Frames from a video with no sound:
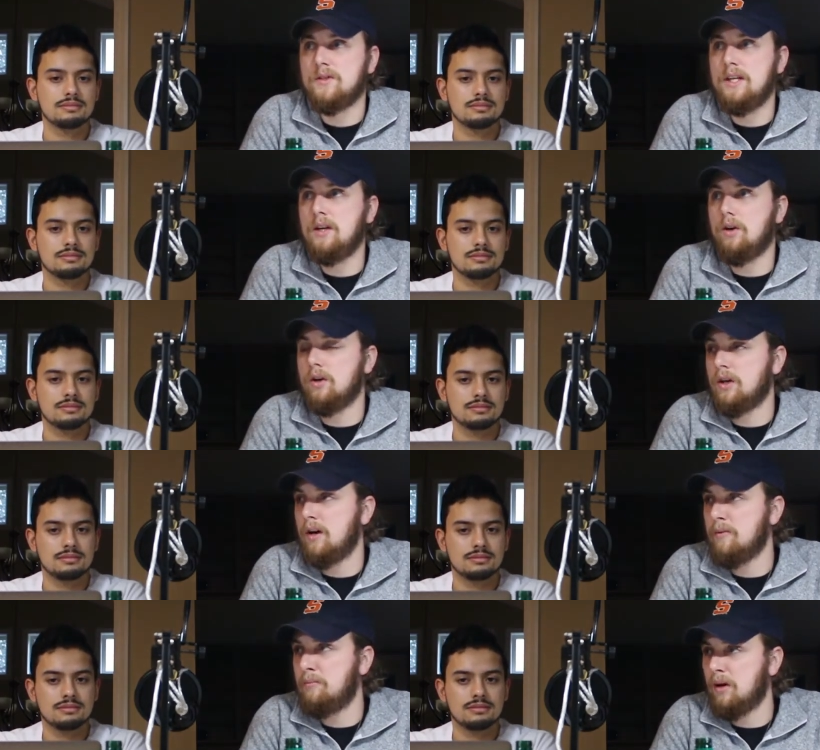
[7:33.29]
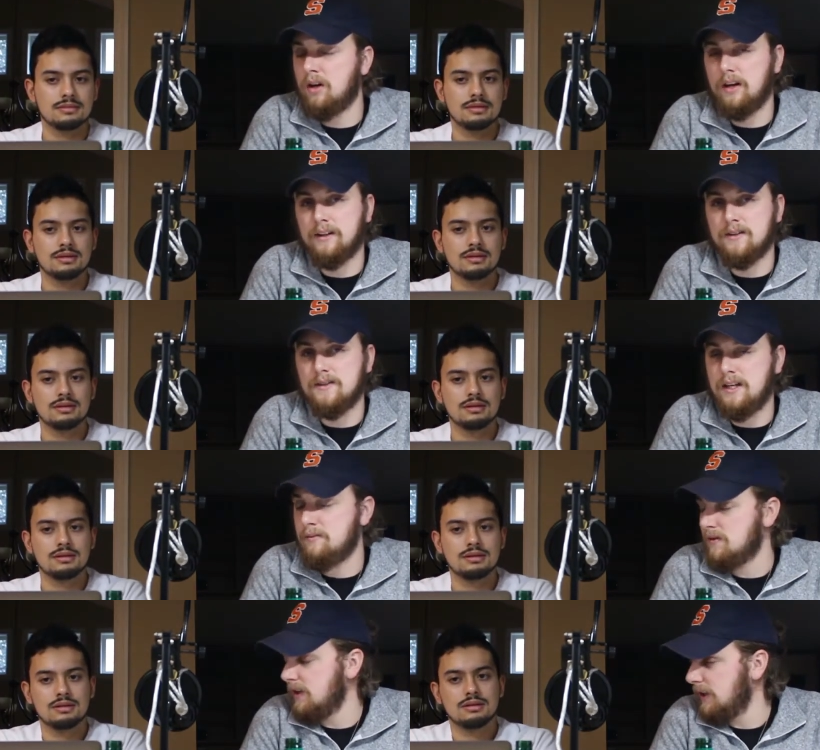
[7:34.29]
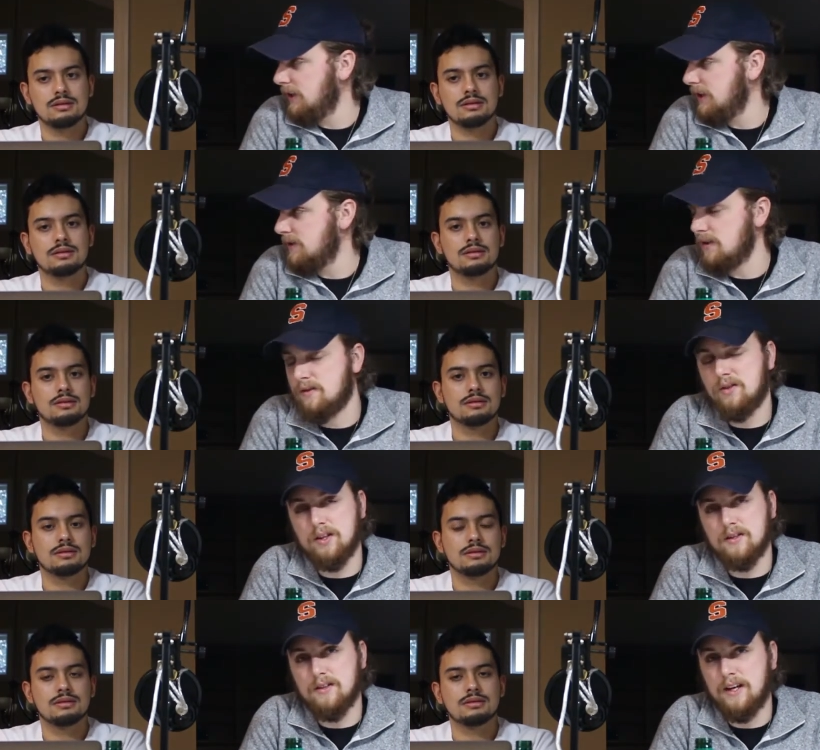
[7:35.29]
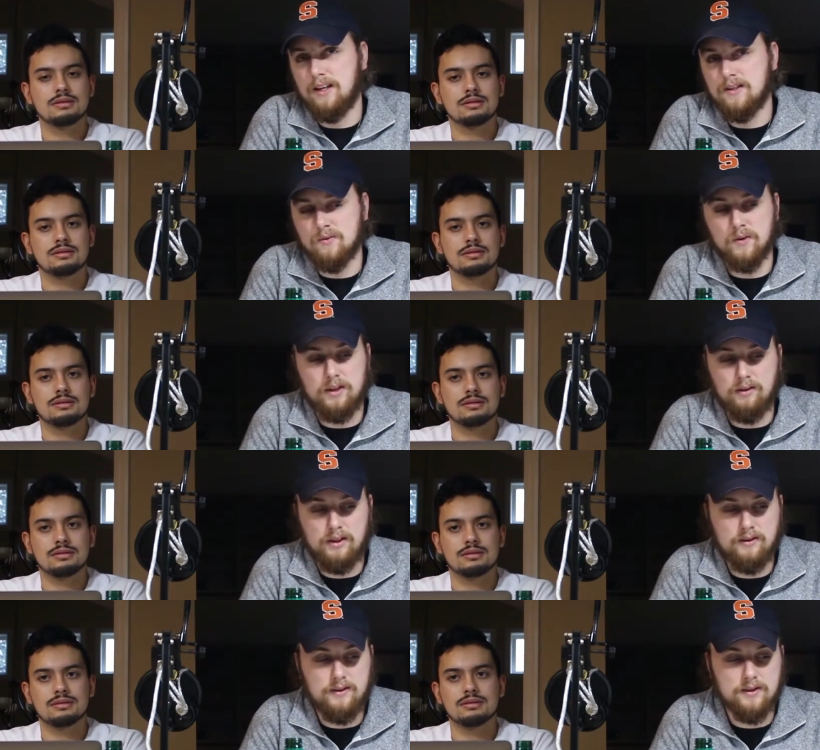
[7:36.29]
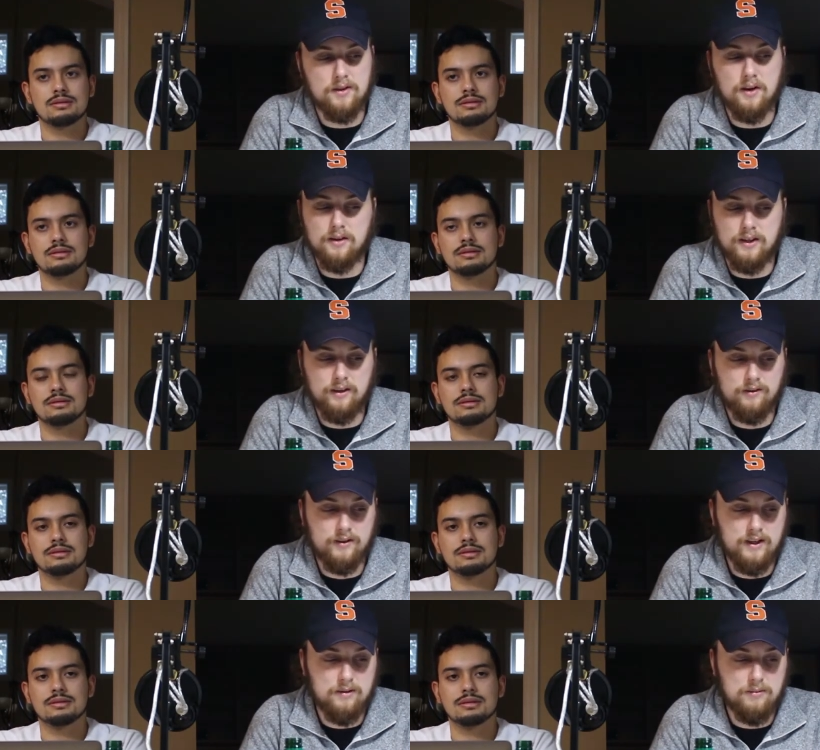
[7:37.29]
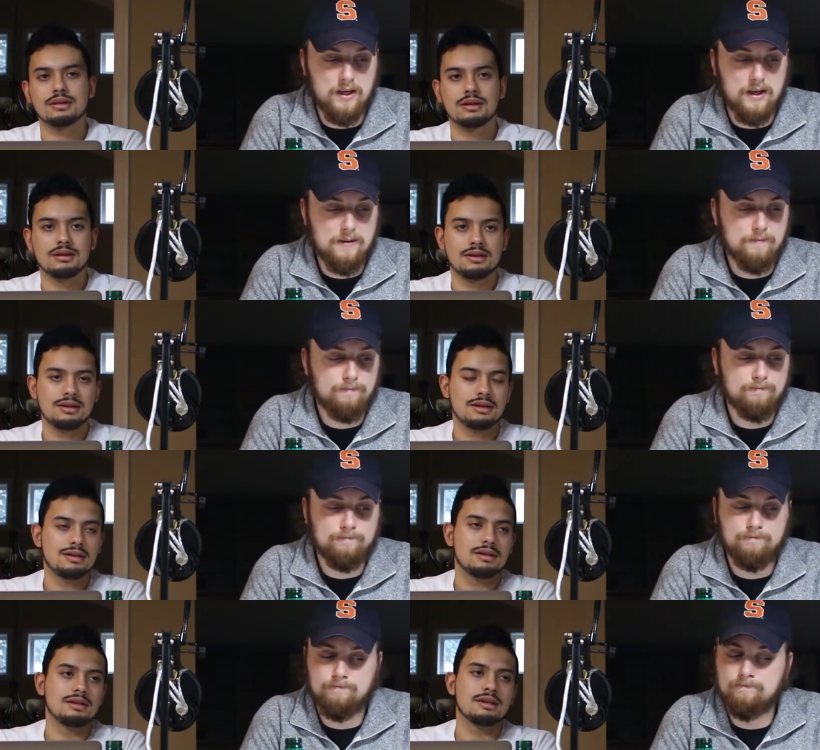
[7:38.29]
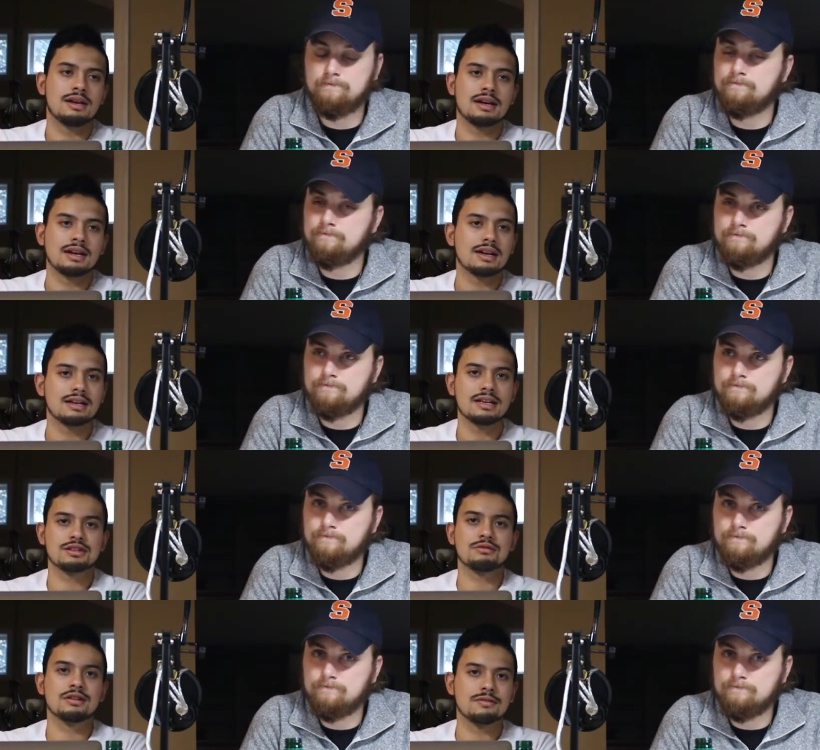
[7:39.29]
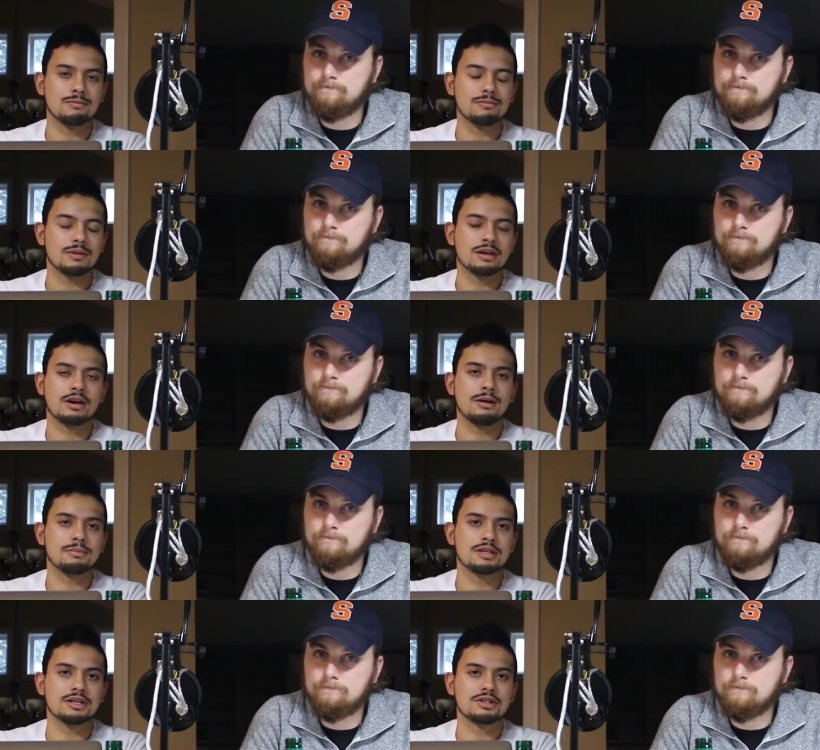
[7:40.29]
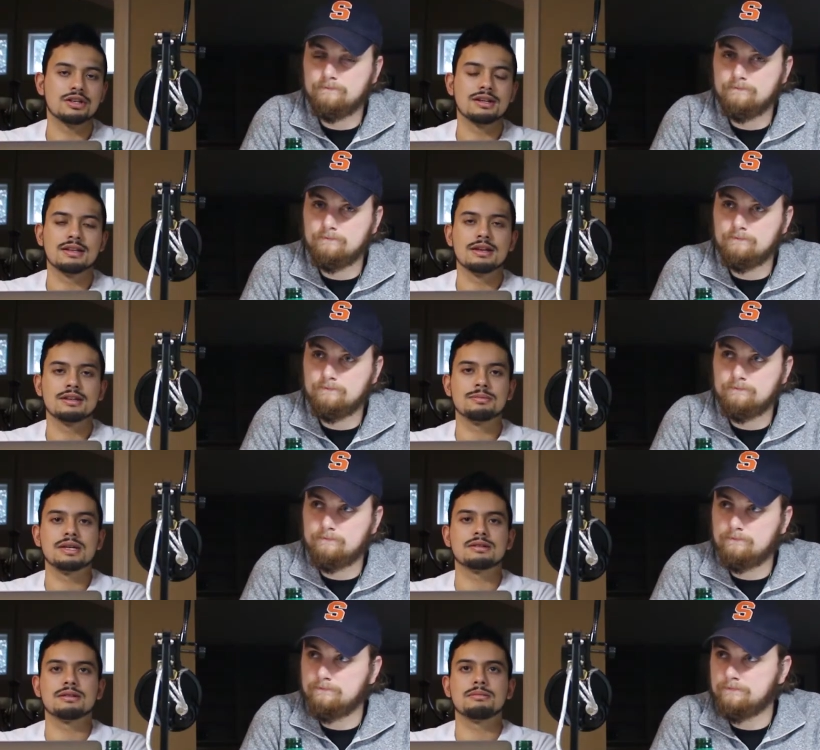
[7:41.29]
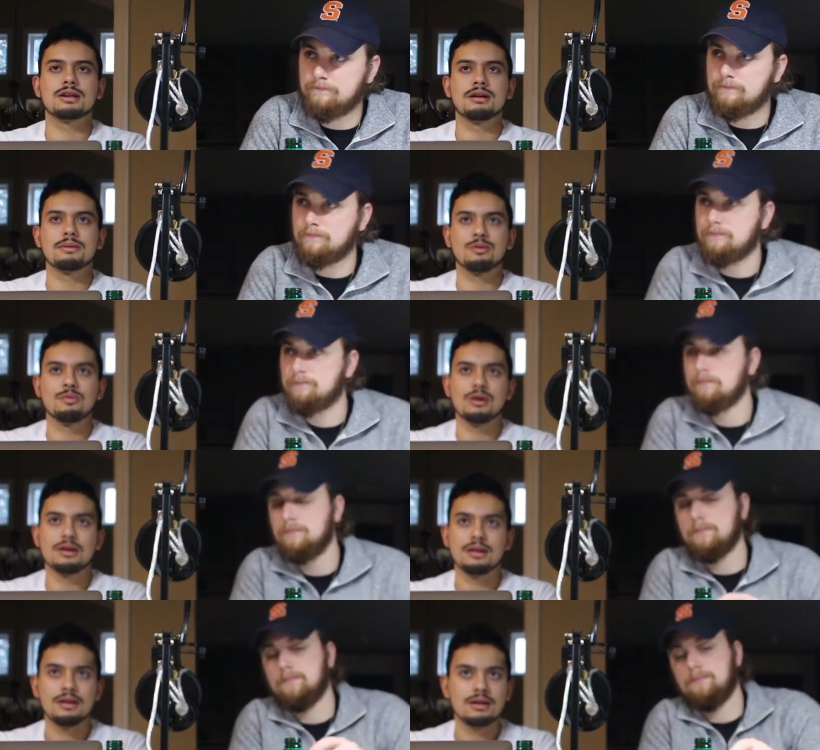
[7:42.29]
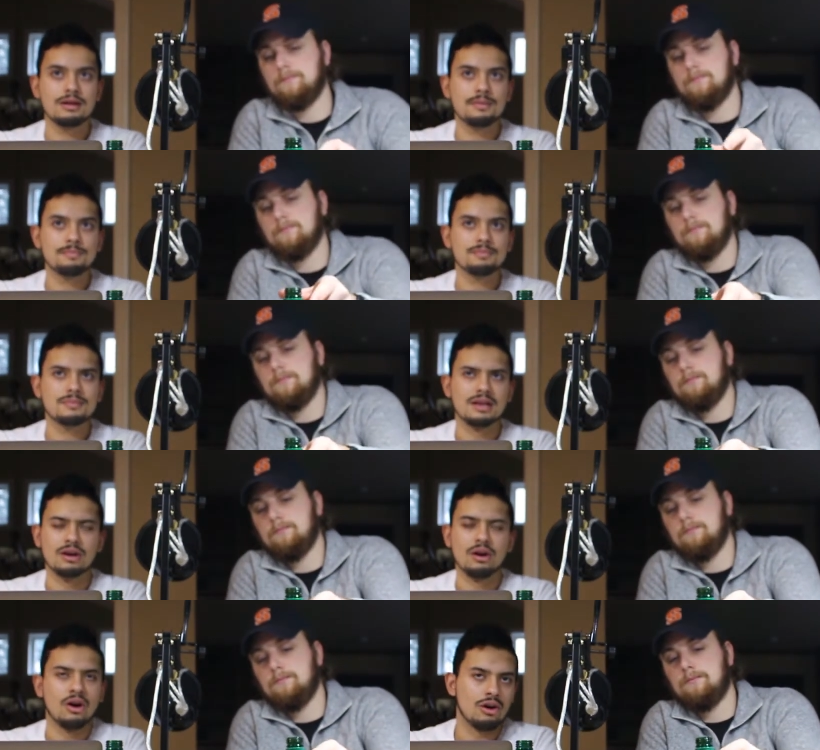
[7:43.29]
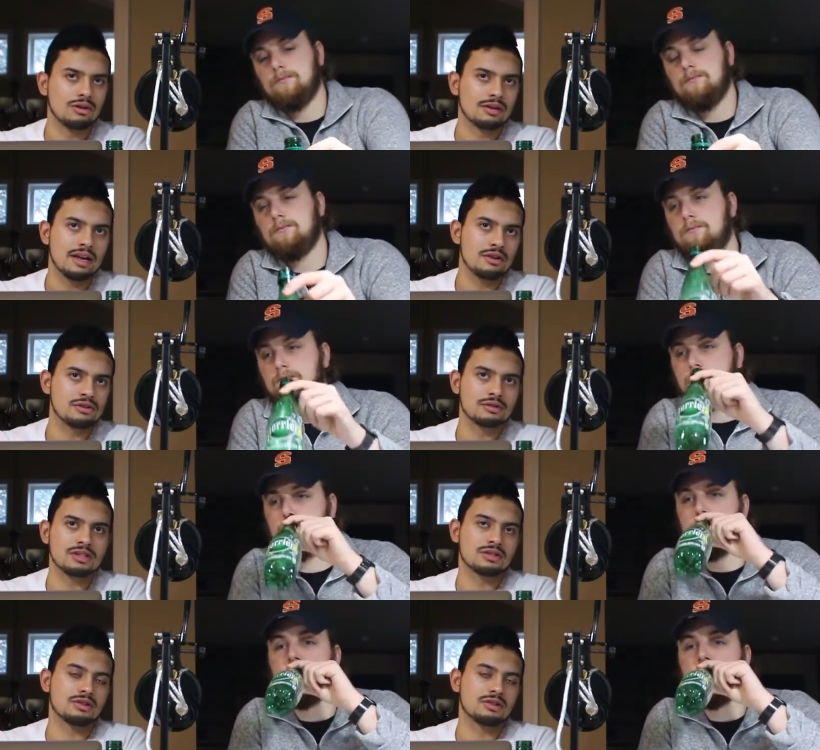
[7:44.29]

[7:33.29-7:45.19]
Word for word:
Speaker 1: see it all come apart at the seams like this is just like it's really disheartening for the NBA.
Speaker 2: Yeah, it kind of gets rid of a competition, and it's basically becoming what you know all industries are